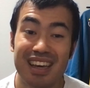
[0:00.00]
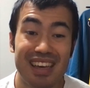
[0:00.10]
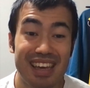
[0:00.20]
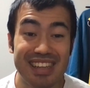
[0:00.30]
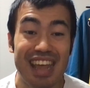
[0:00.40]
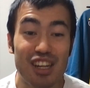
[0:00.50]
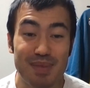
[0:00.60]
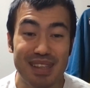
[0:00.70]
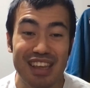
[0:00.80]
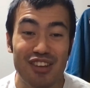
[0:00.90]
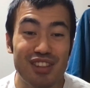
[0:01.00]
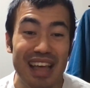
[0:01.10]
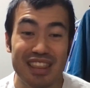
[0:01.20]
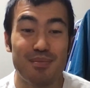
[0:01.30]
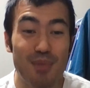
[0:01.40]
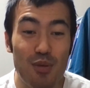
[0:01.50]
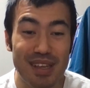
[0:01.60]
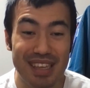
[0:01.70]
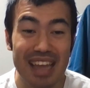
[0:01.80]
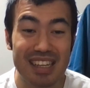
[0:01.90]
it tells me that you let the
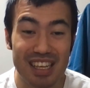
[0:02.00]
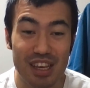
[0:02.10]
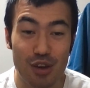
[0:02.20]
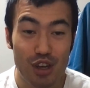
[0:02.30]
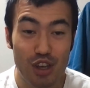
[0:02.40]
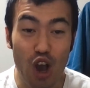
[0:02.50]
moment get to you.